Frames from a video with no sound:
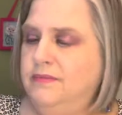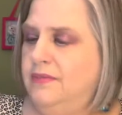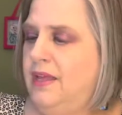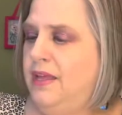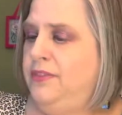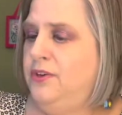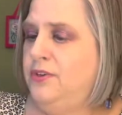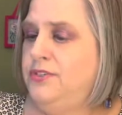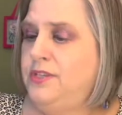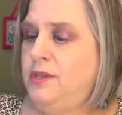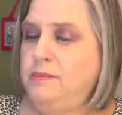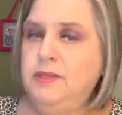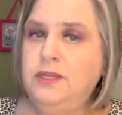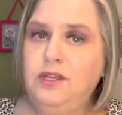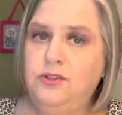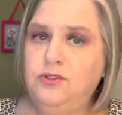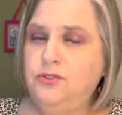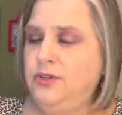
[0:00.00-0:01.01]
There's
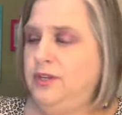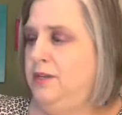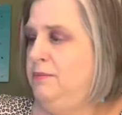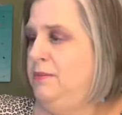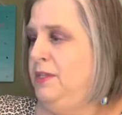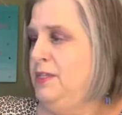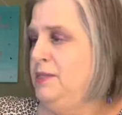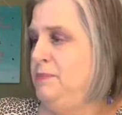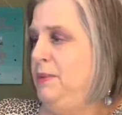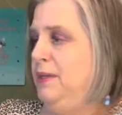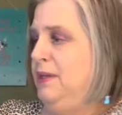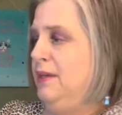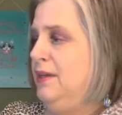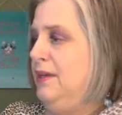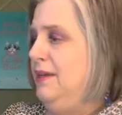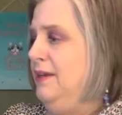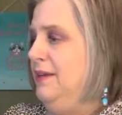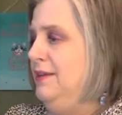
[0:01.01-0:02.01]
something under him that's
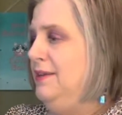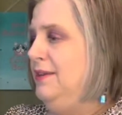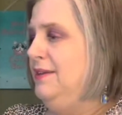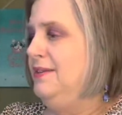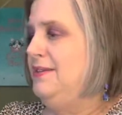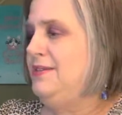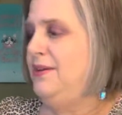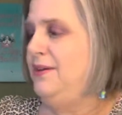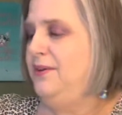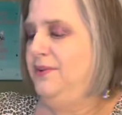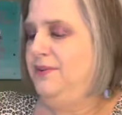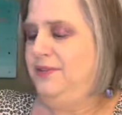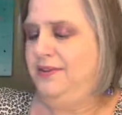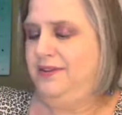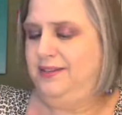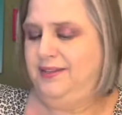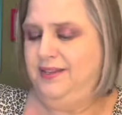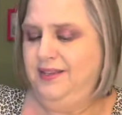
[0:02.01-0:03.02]
big. So,
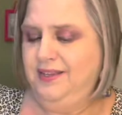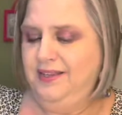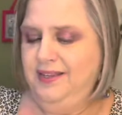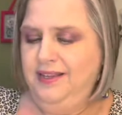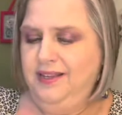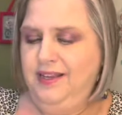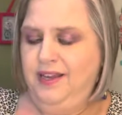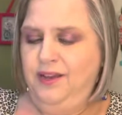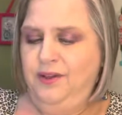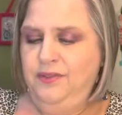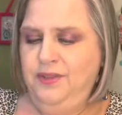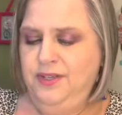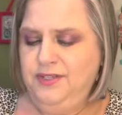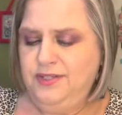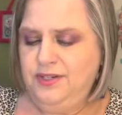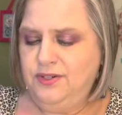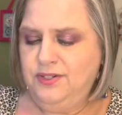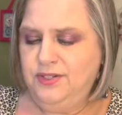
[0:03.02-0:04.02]
oh,
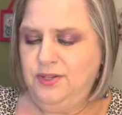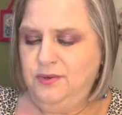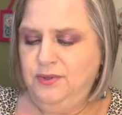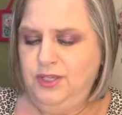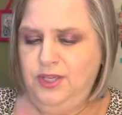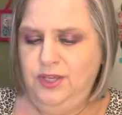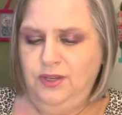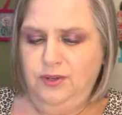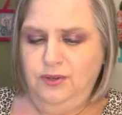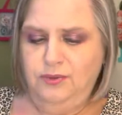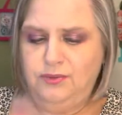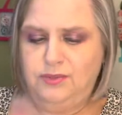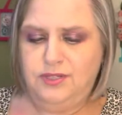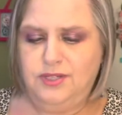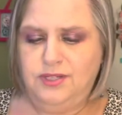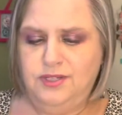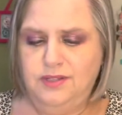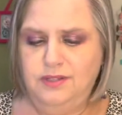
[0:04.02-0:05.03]
these are so
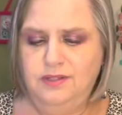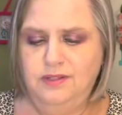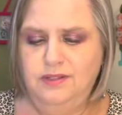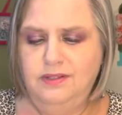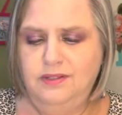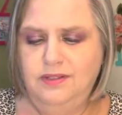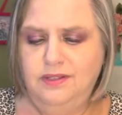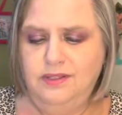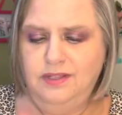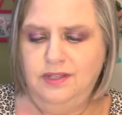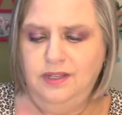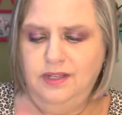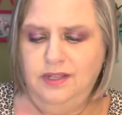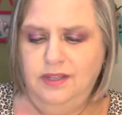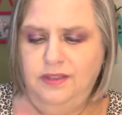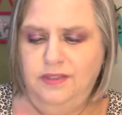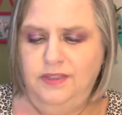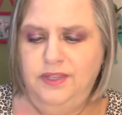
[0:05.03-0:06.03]
cute.
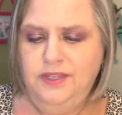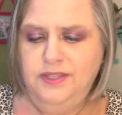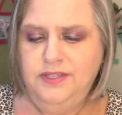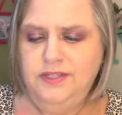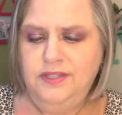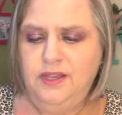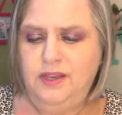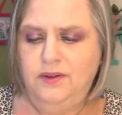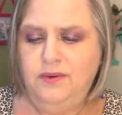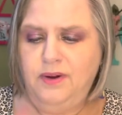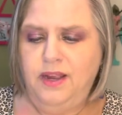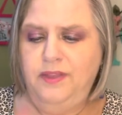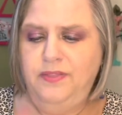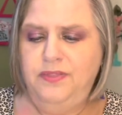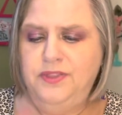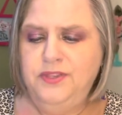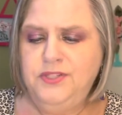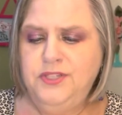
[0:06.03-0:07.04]
This
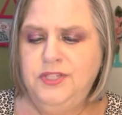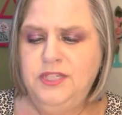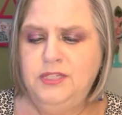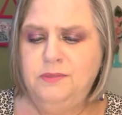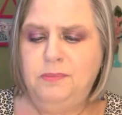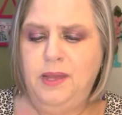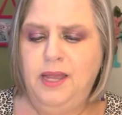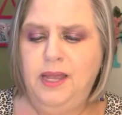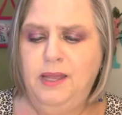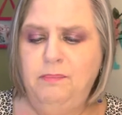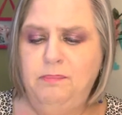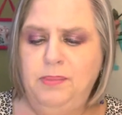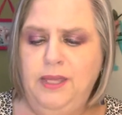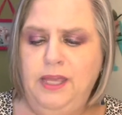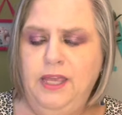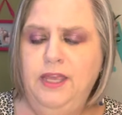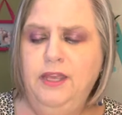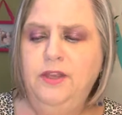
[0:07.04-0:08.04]
is by
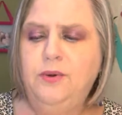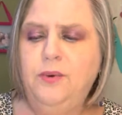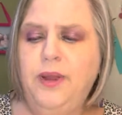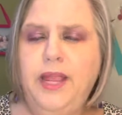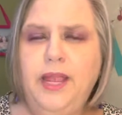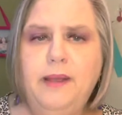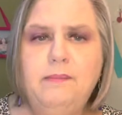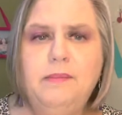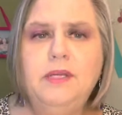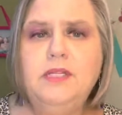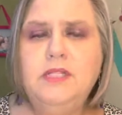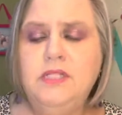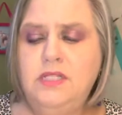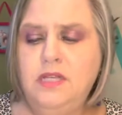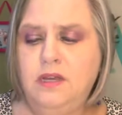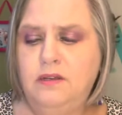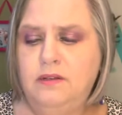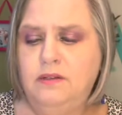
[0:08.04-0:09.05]
P. Graham
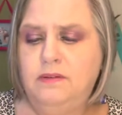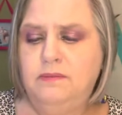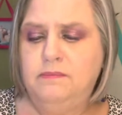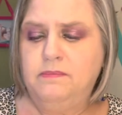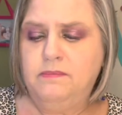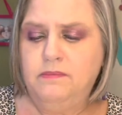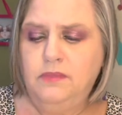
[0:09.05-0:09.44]
Dunn.